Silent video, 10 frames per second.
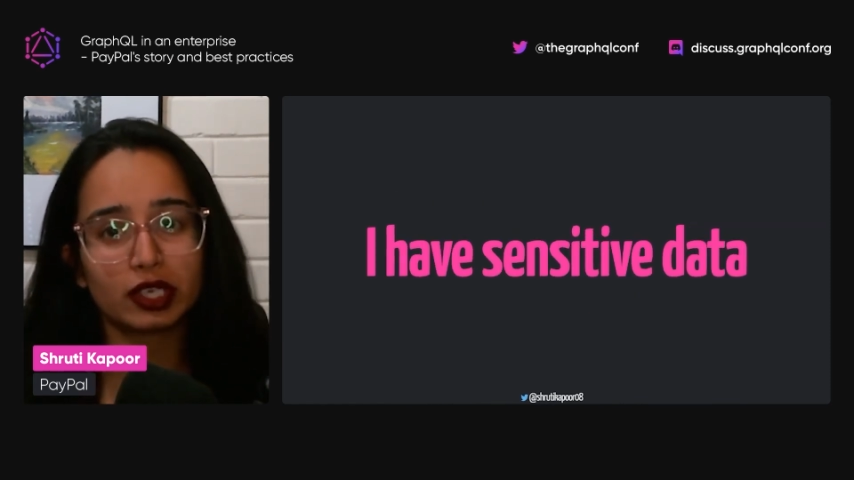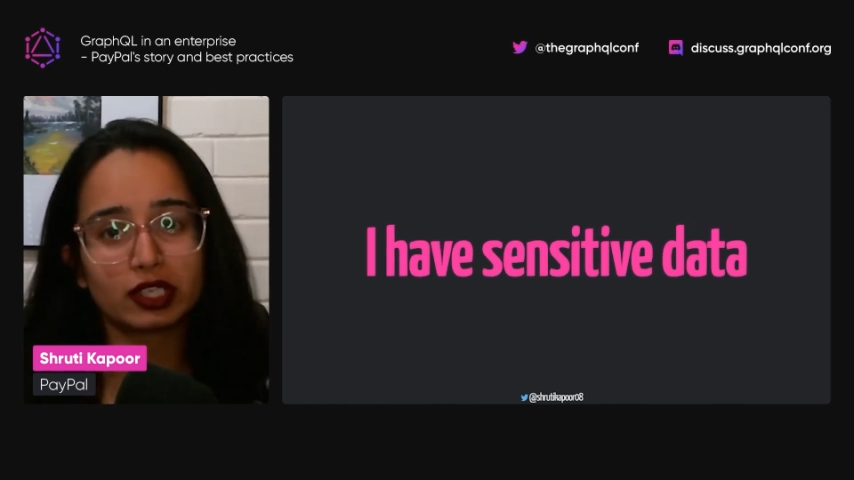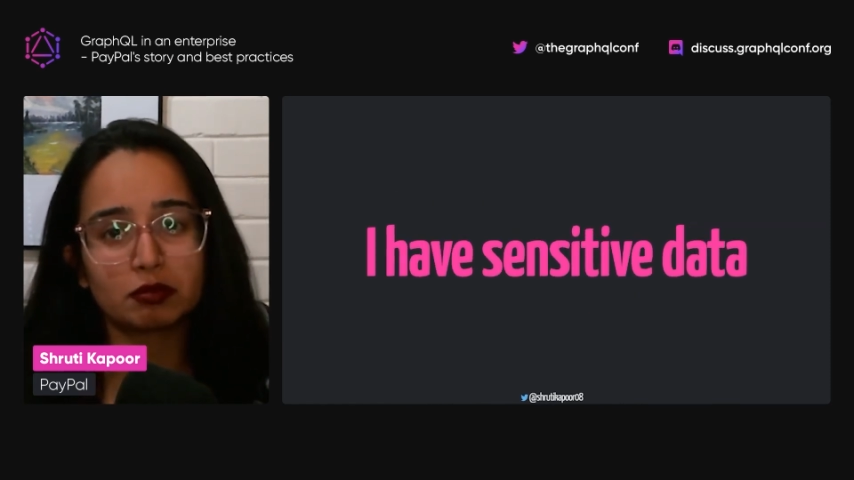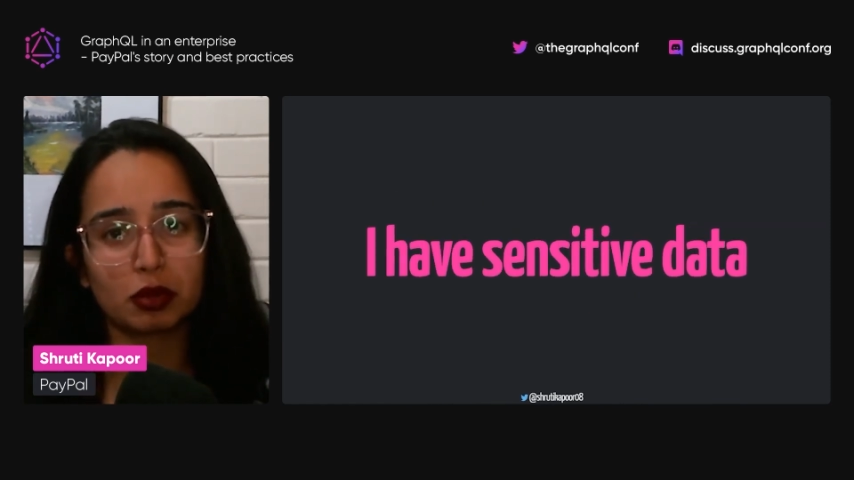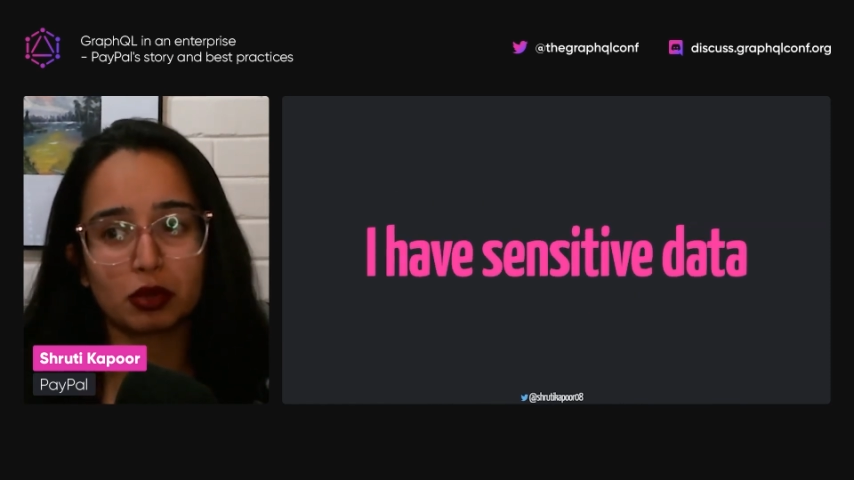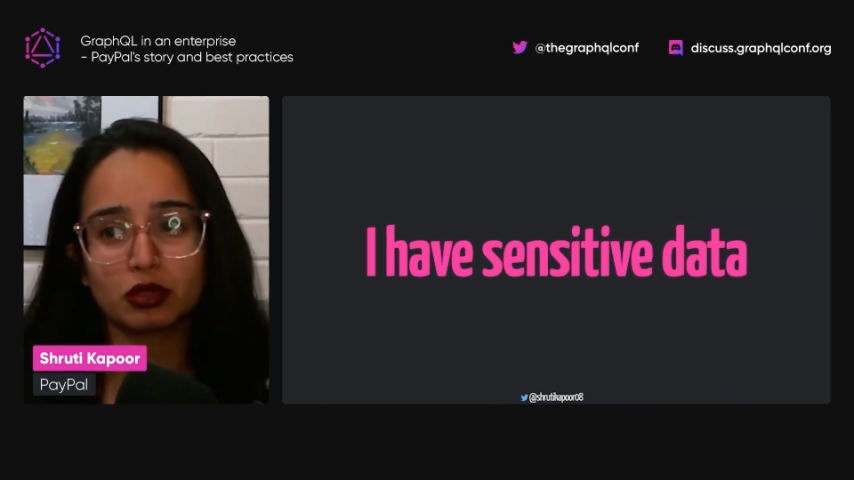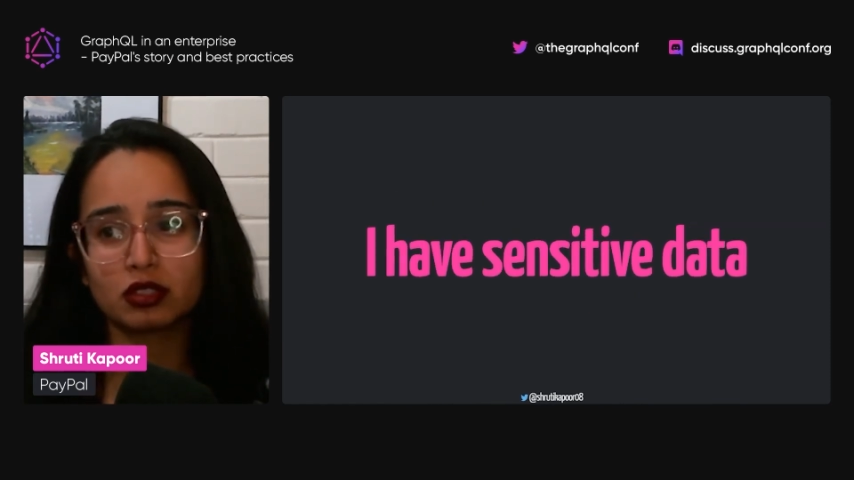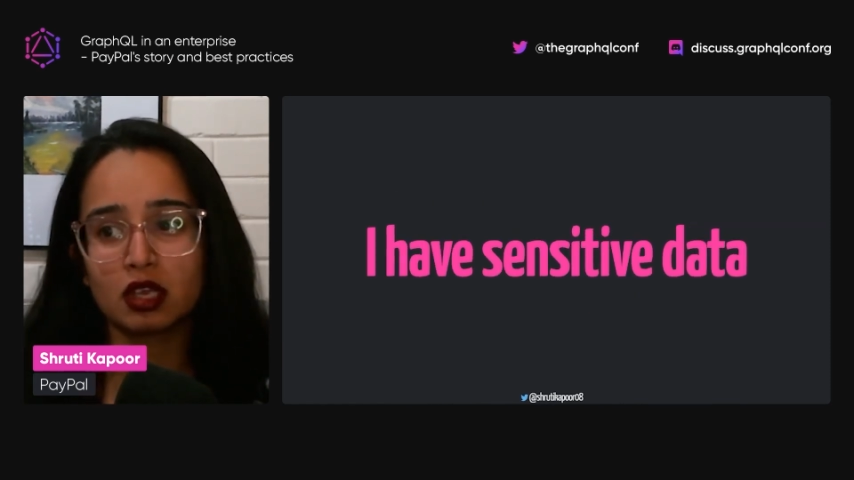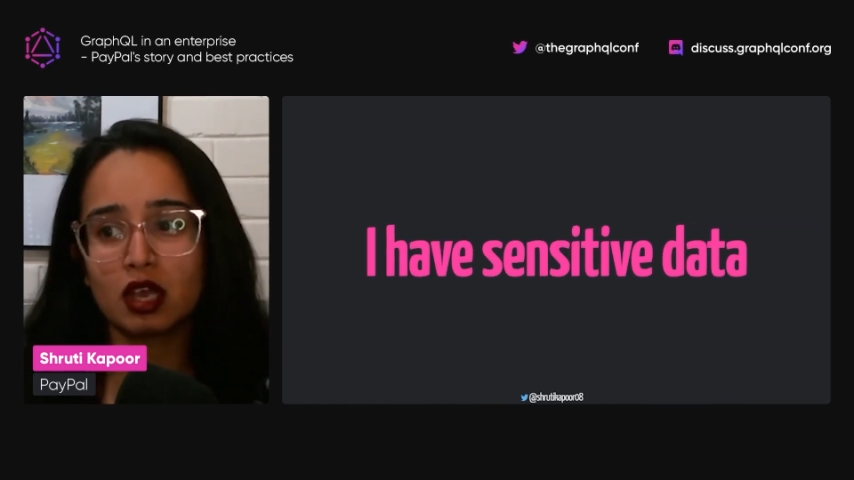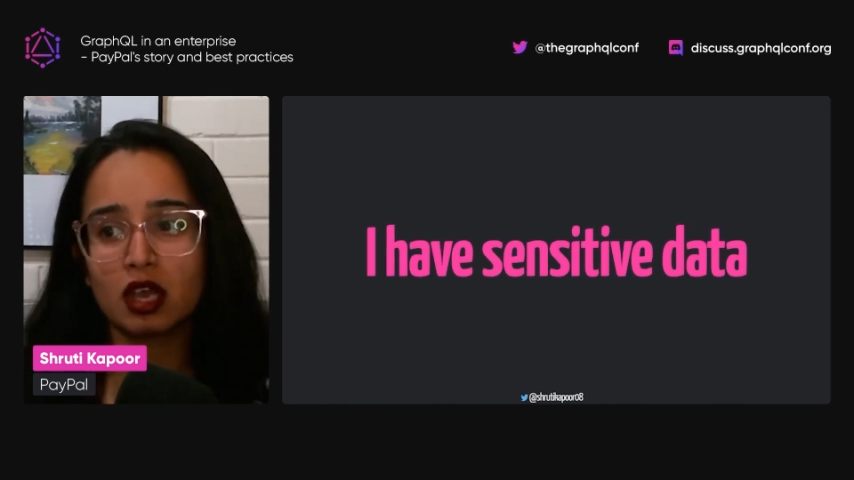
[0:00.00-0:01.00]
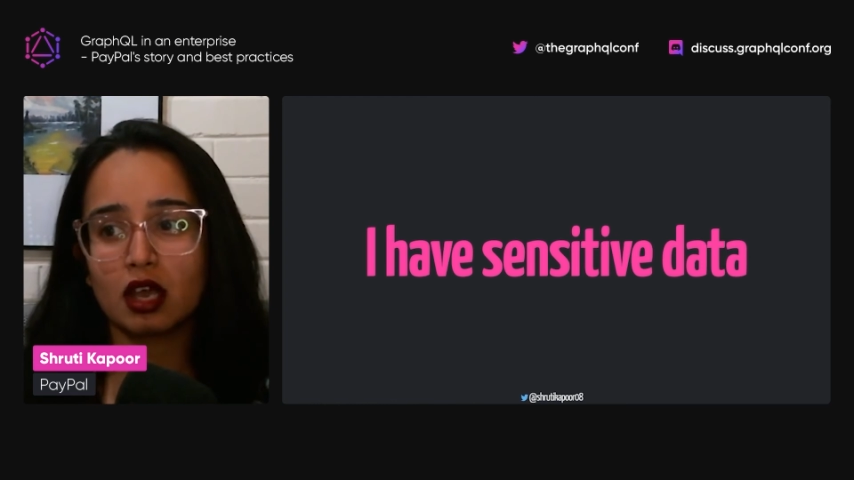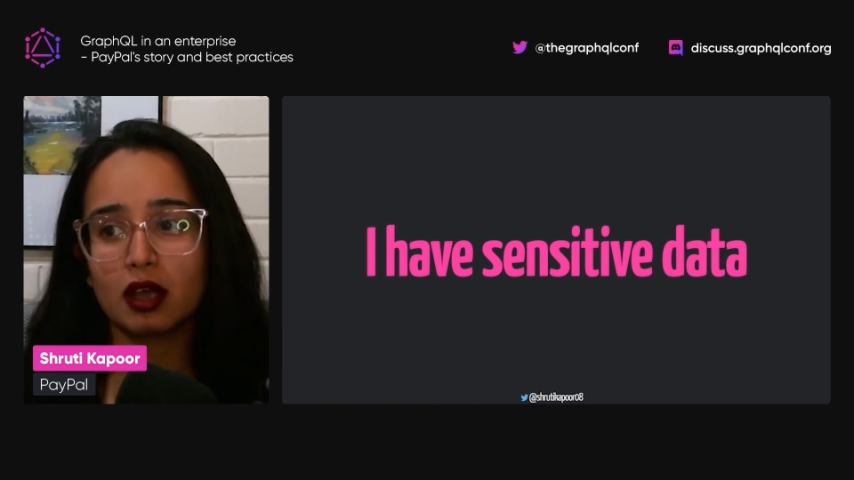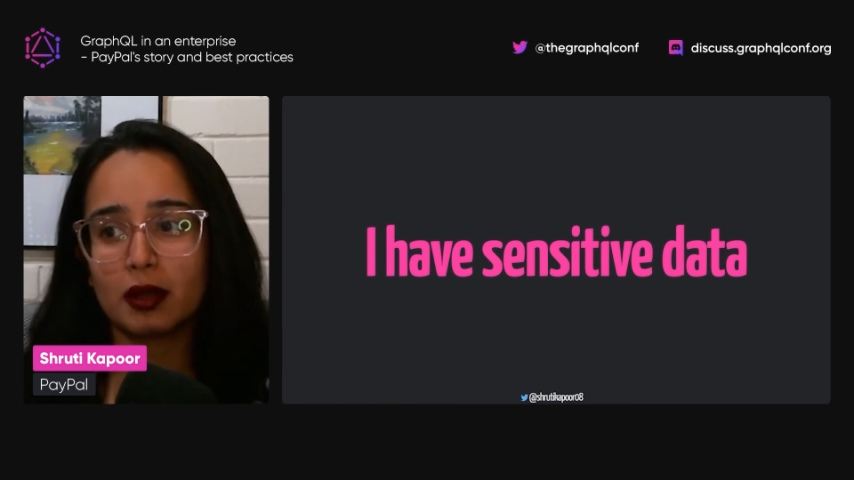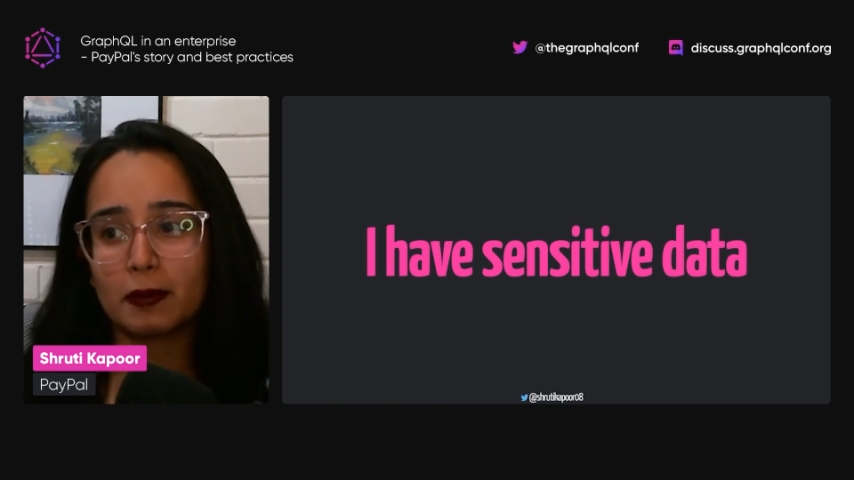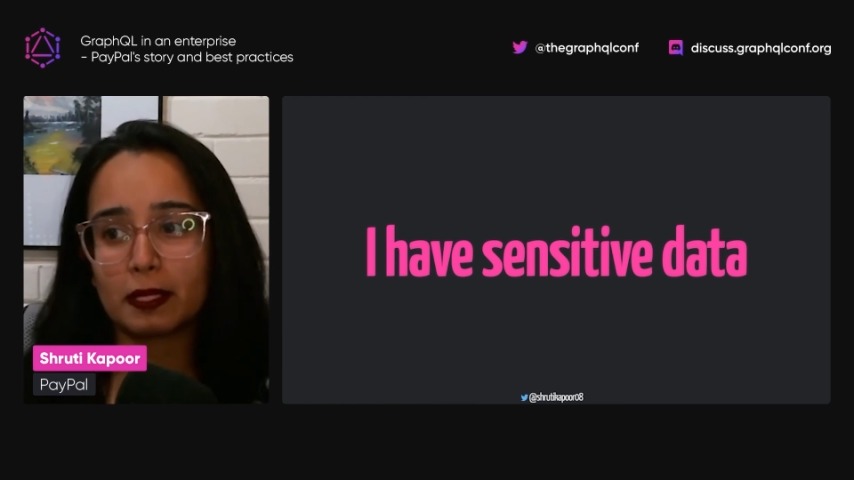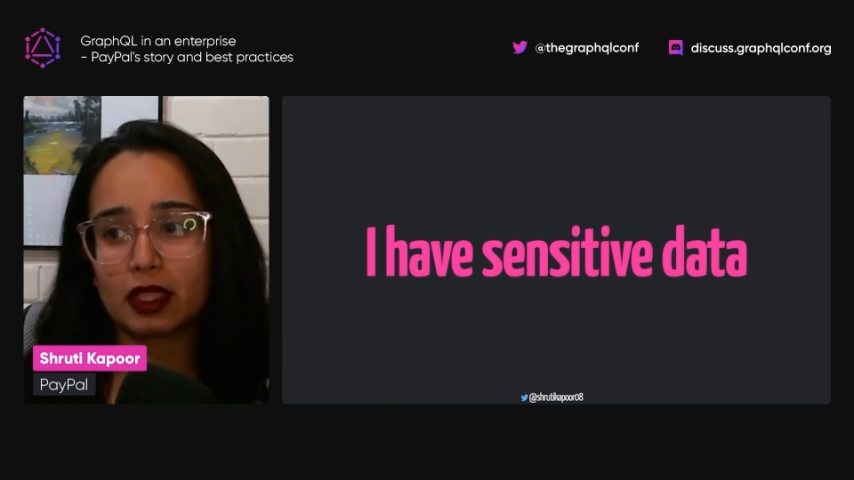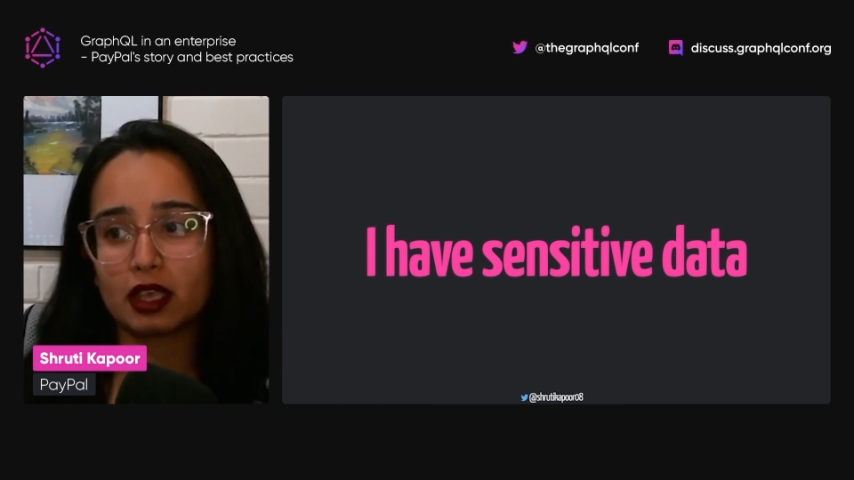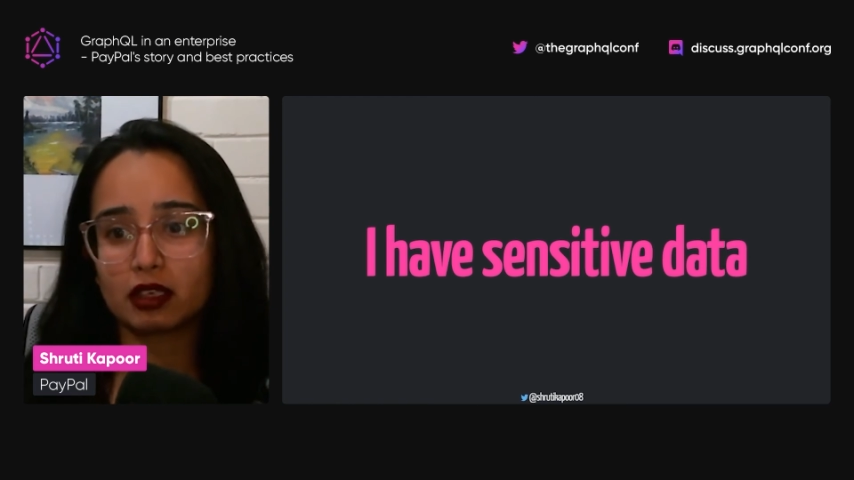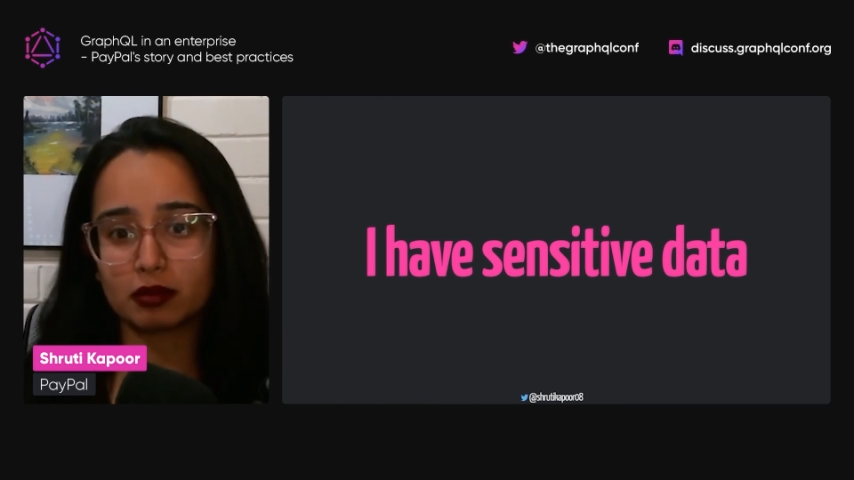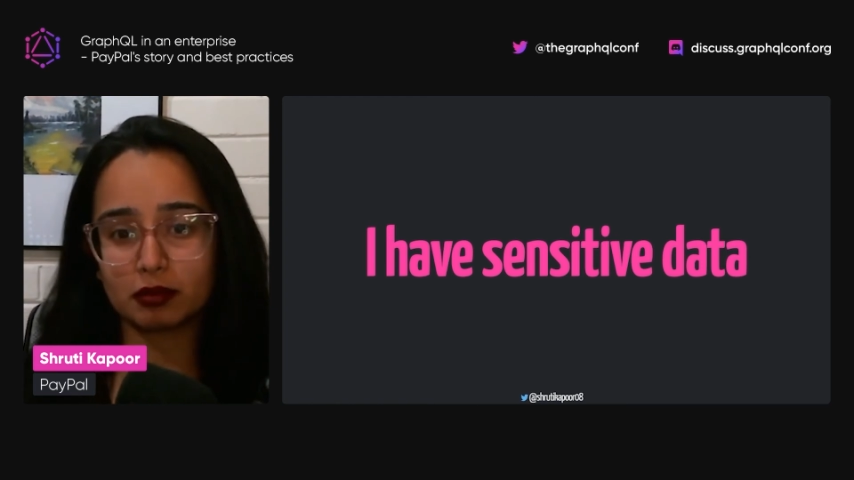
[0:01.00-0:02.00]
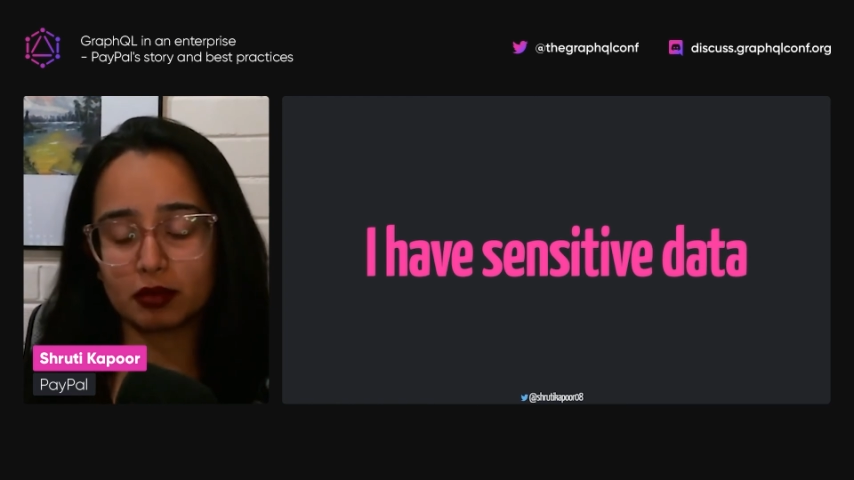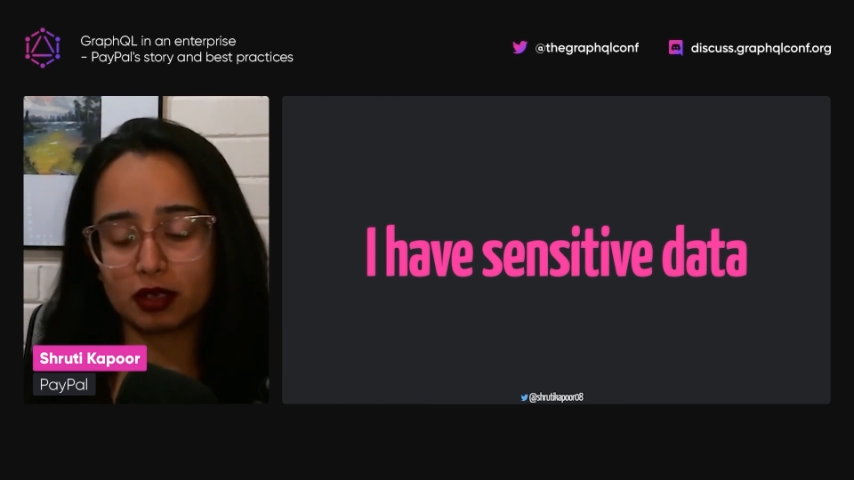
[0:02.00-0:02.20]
expose my